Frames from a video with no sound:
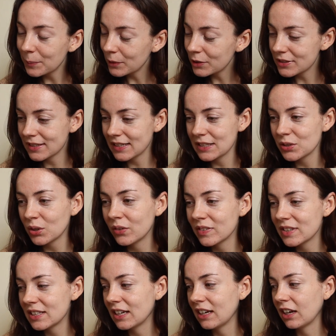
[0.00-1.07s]
because that's
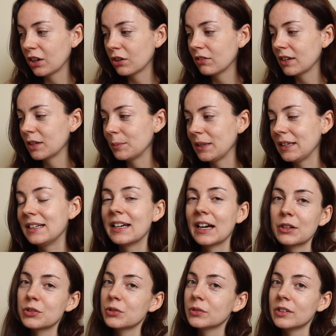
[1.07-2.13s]
obviously an incredibly
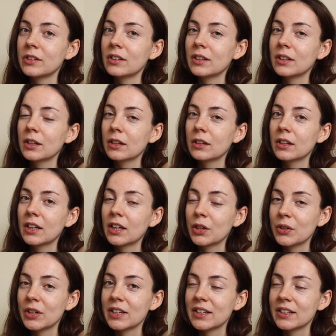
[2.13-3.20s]
natural
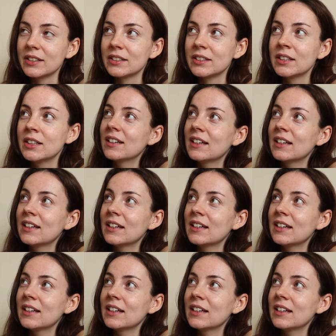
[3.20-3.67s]
ingredient.